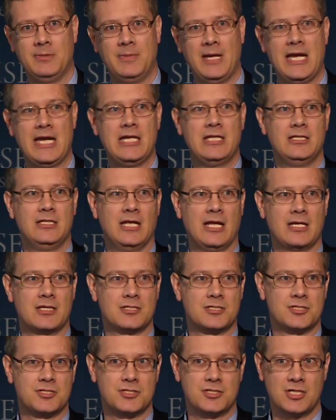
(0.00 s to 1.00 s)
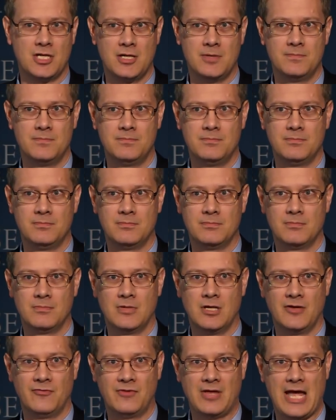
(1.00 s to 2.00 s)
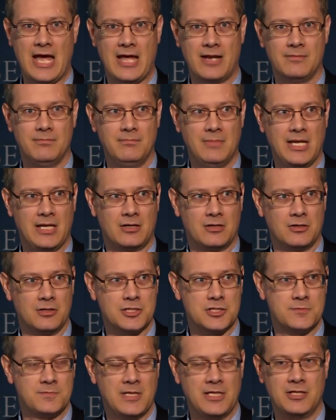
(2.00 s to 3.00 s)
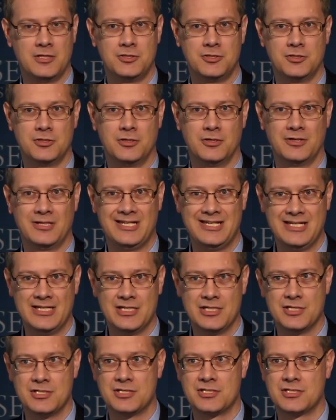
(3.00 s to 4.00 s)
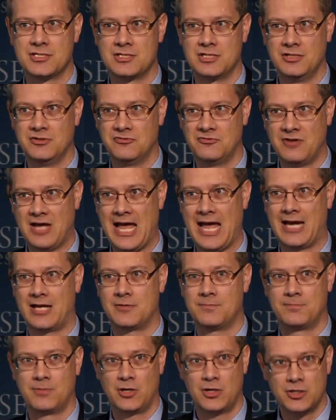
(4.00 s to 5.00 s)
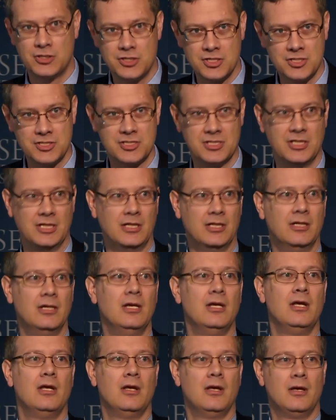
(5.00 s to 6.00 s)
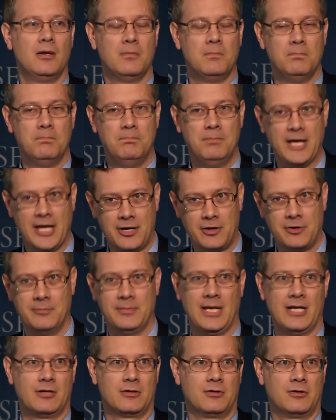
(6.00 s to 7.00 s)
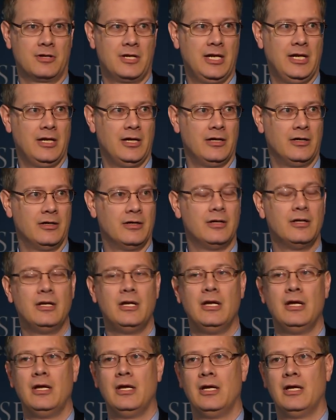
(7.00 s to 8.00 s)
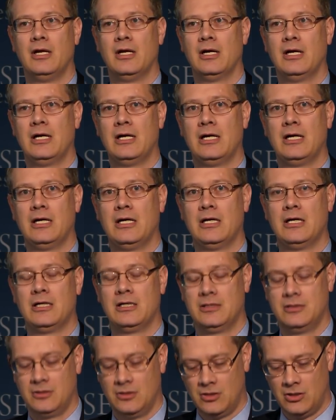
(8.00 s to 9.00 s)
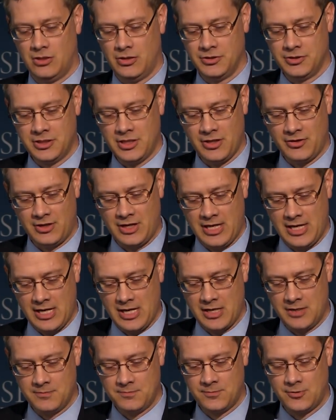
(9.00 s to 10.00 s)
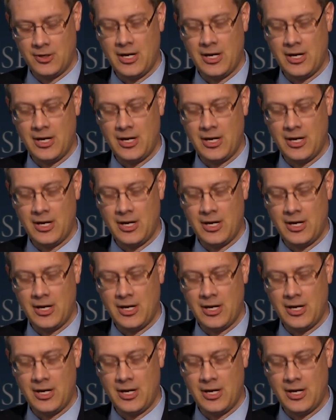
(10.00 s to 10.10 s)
be made that some of that medical expenditure is, in fact, purchasing better medical care. Uh, on the other hand,